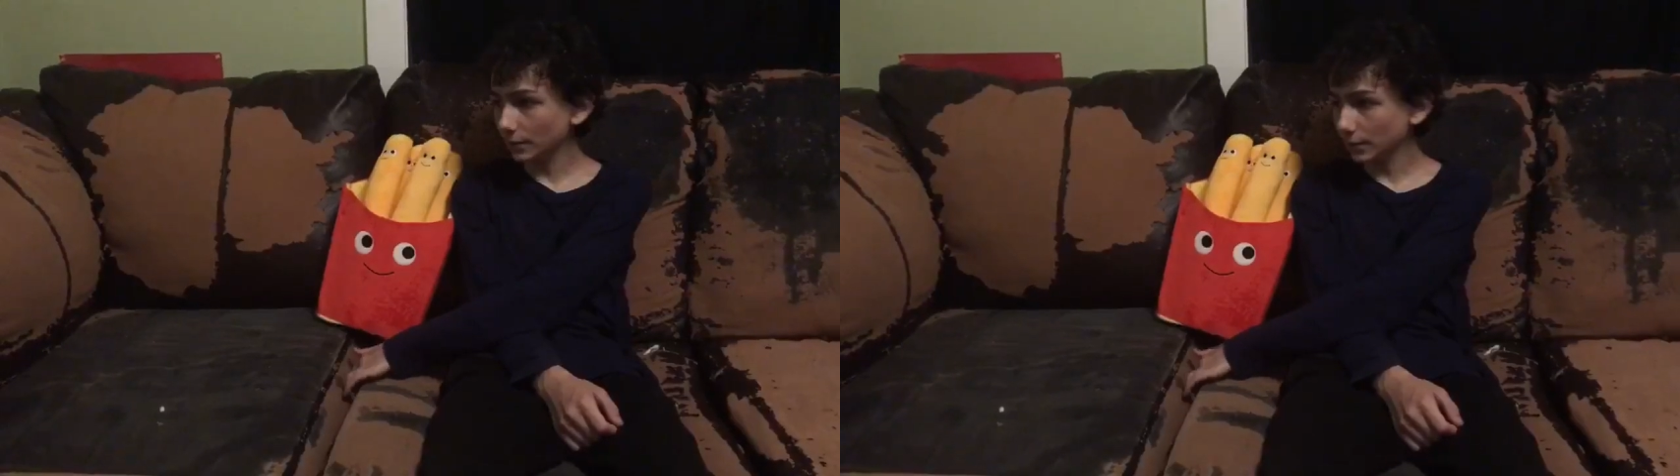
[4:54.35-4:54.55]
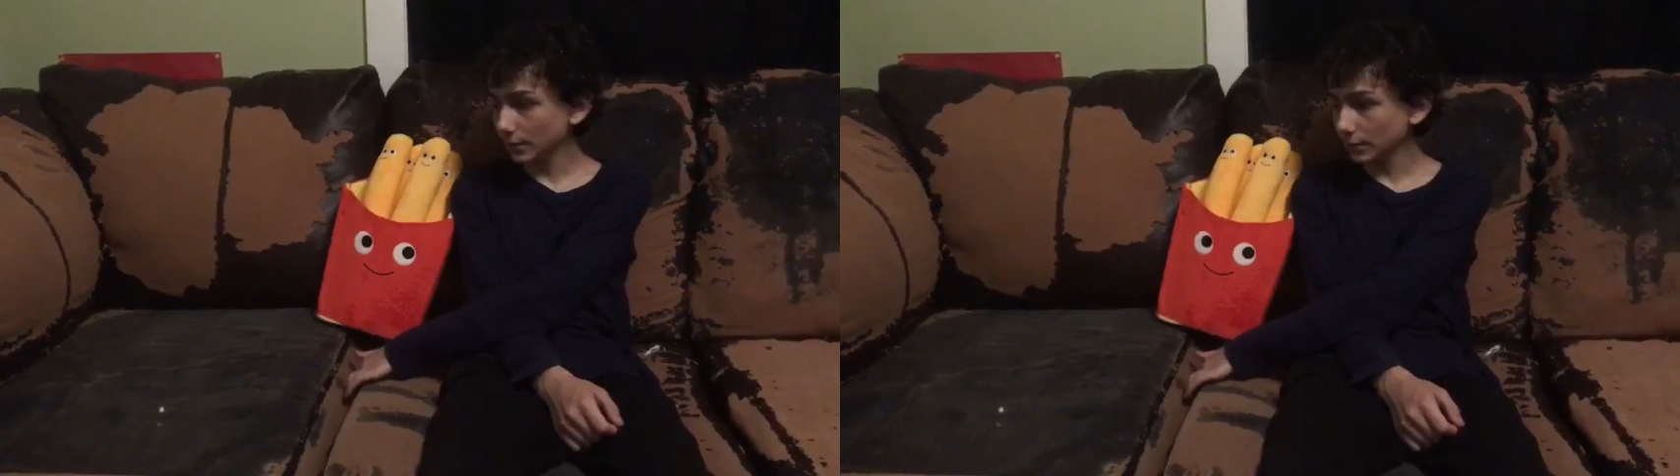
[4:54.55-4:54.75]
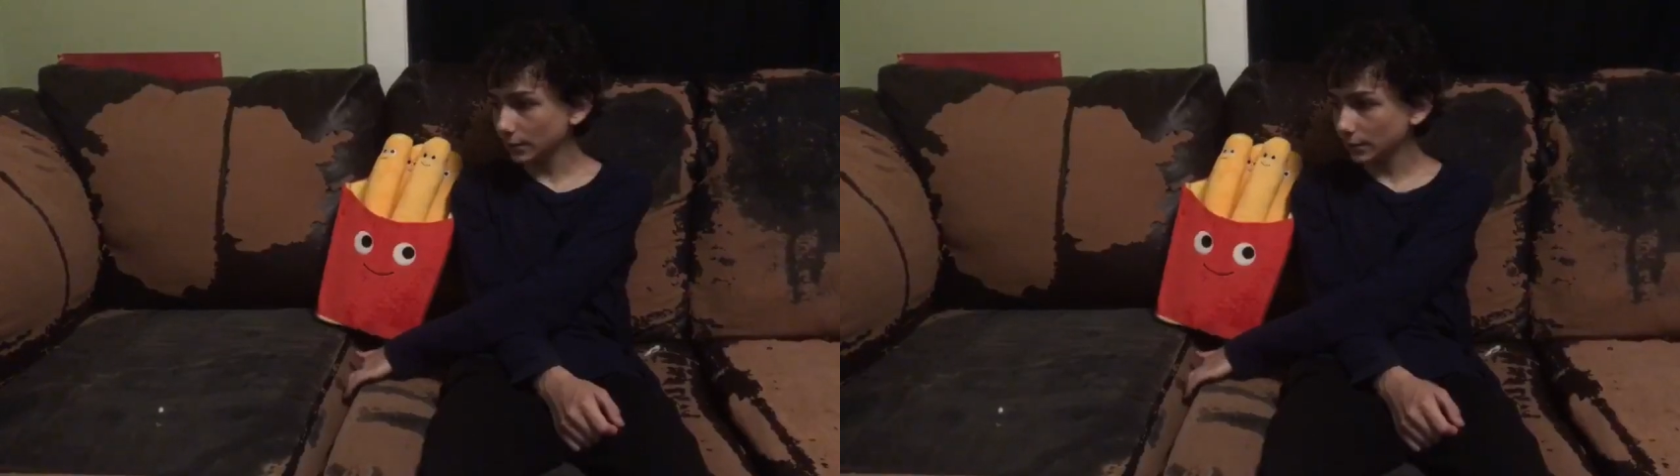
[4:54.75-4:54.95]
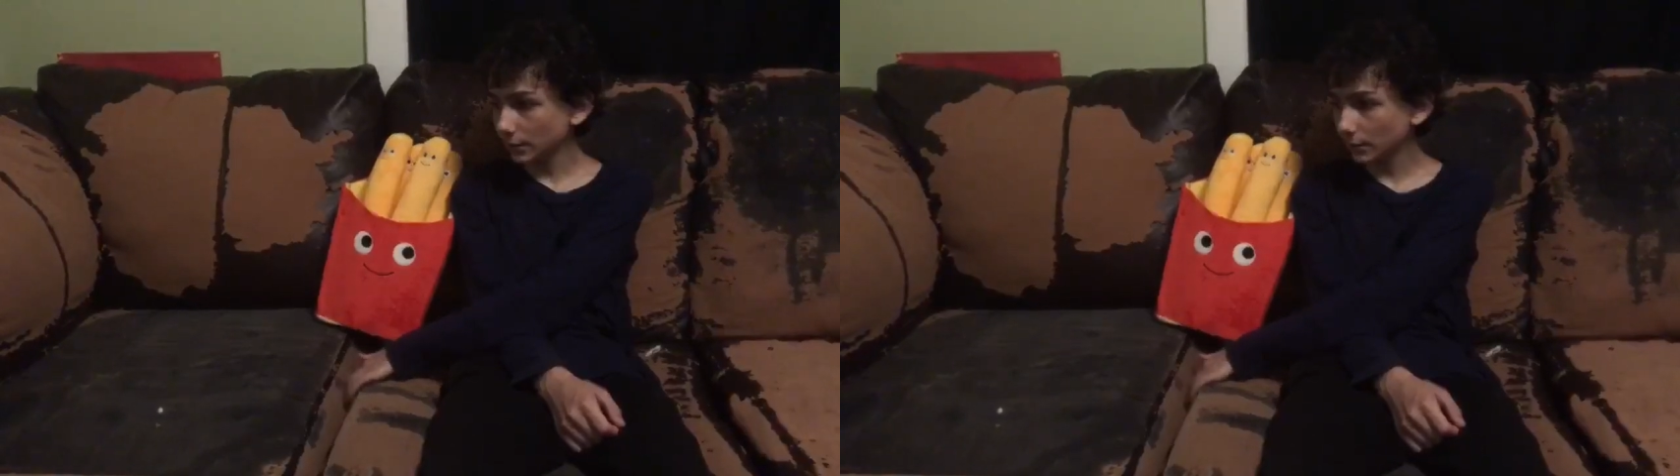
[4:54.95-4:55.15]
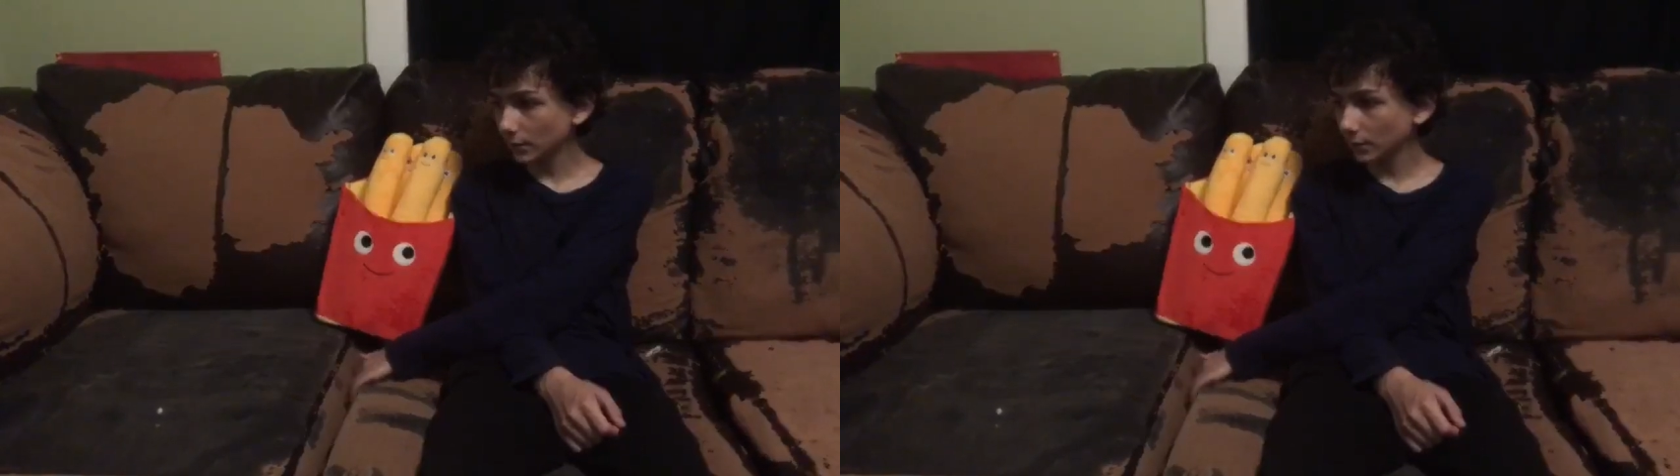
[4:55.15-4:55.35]
least.
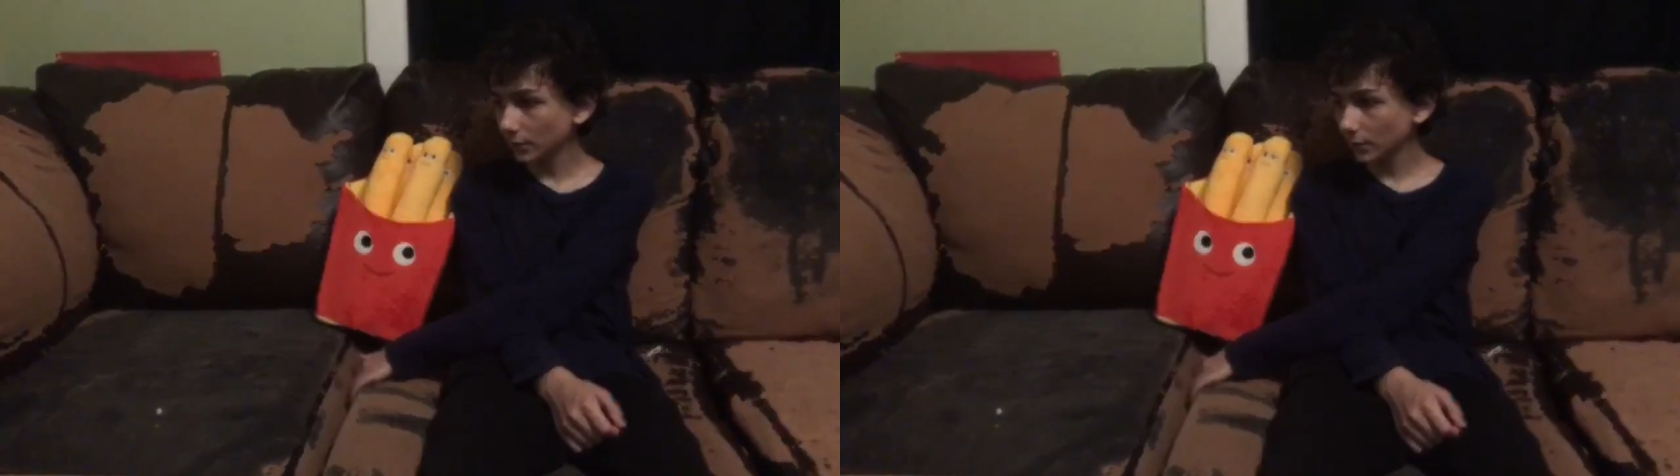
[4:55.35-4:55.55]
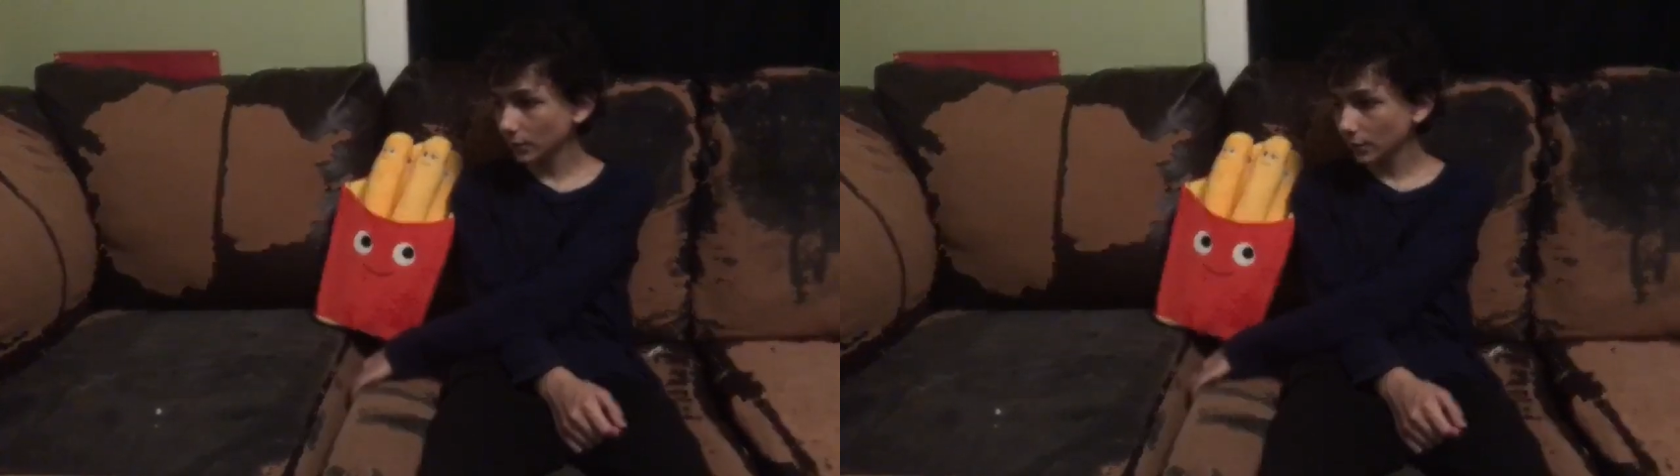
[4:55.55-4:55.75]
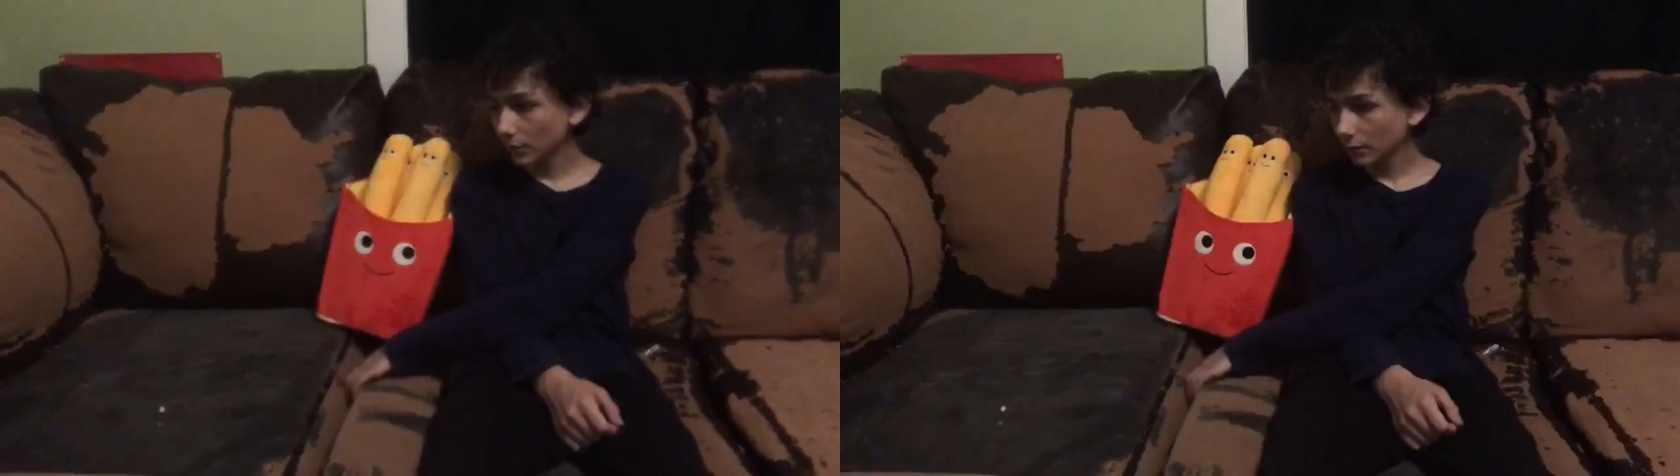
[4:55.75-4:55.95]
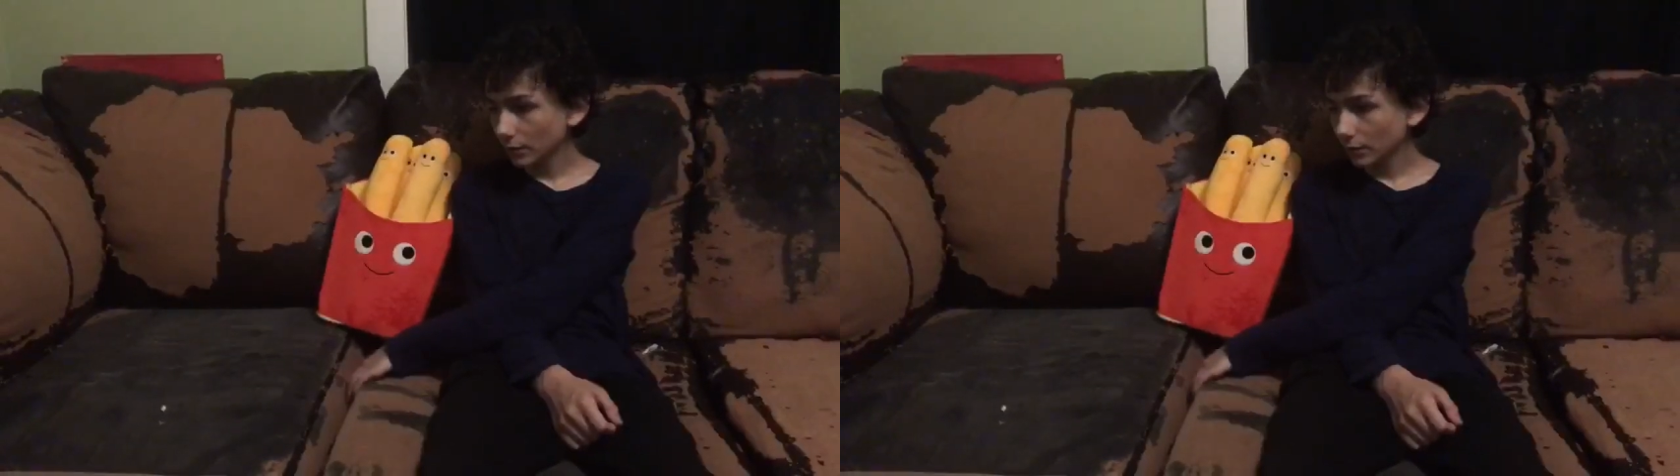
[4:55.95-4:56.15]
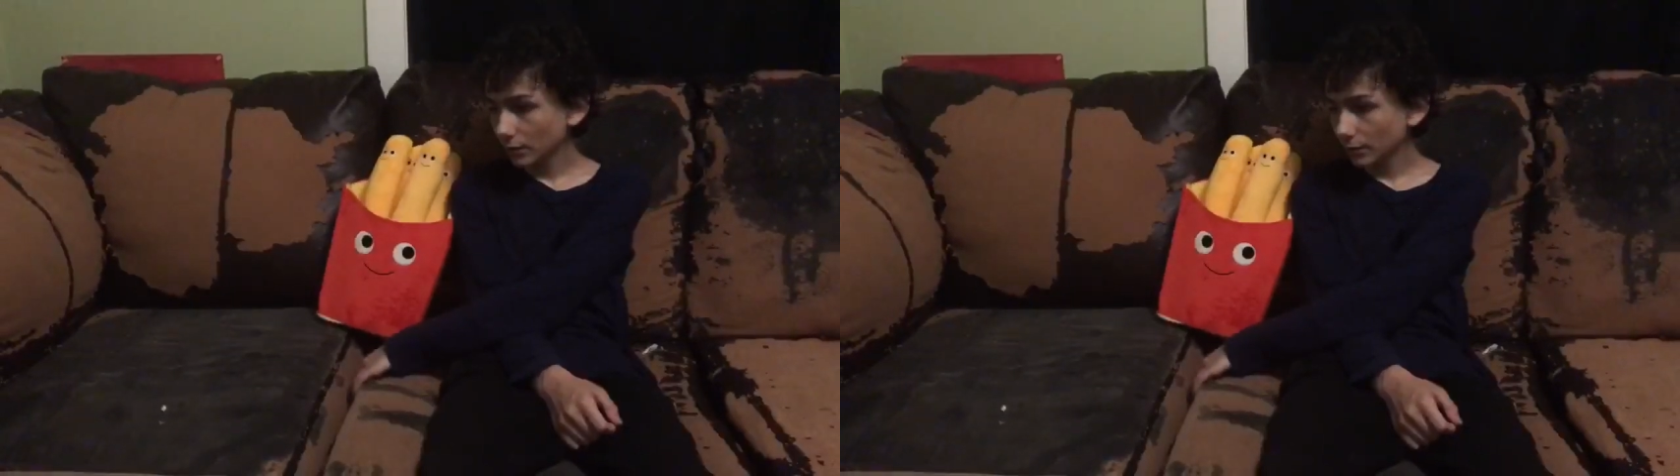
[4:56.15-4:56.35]

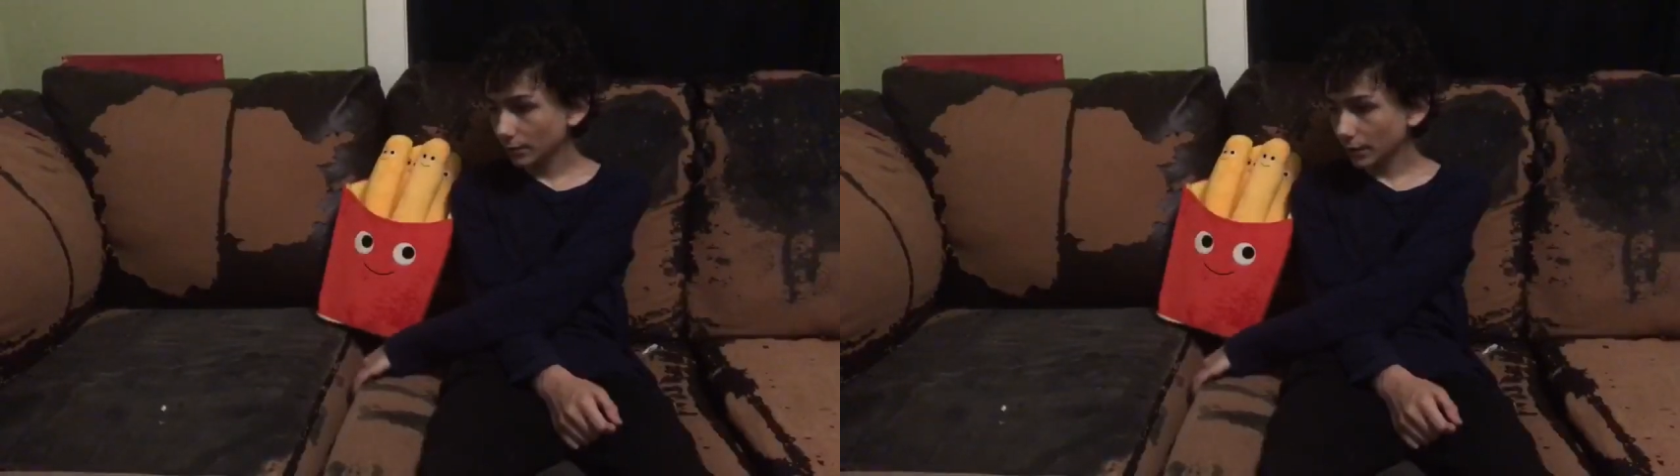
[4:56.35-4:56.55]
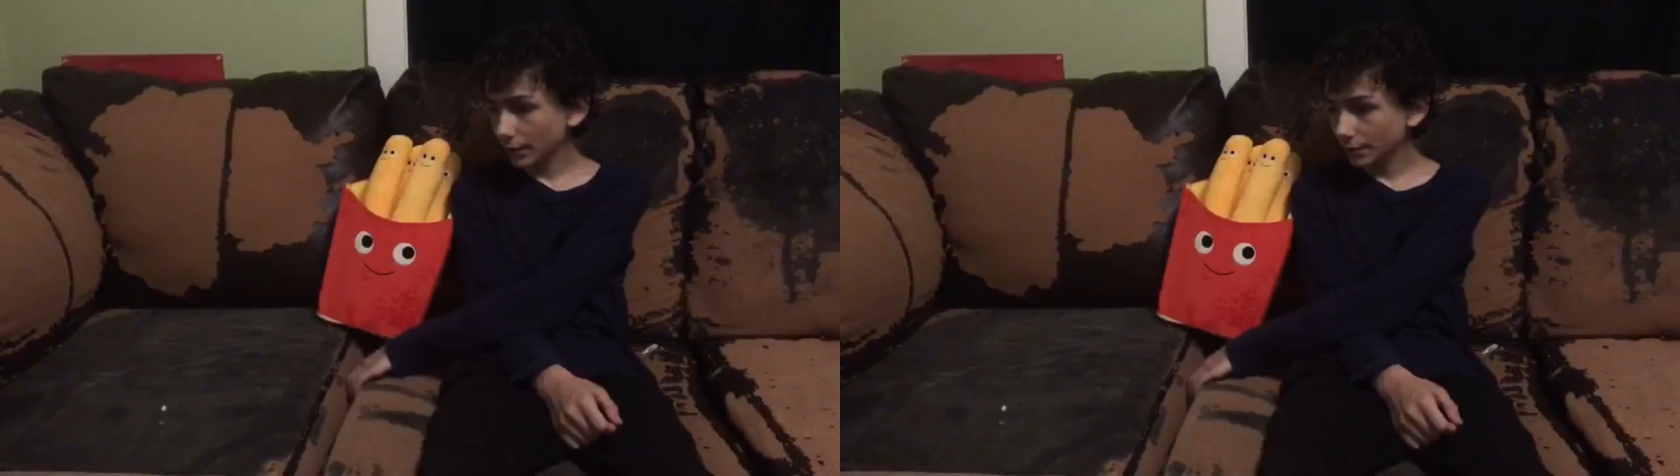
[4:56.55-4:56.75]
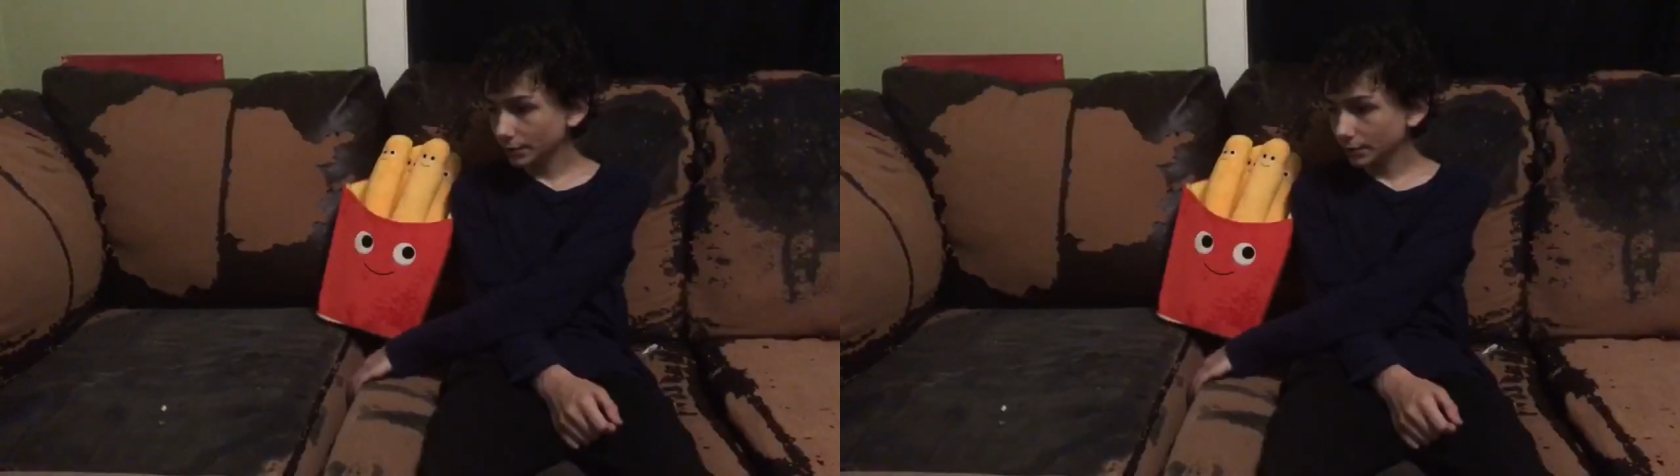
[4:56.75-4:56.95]
But,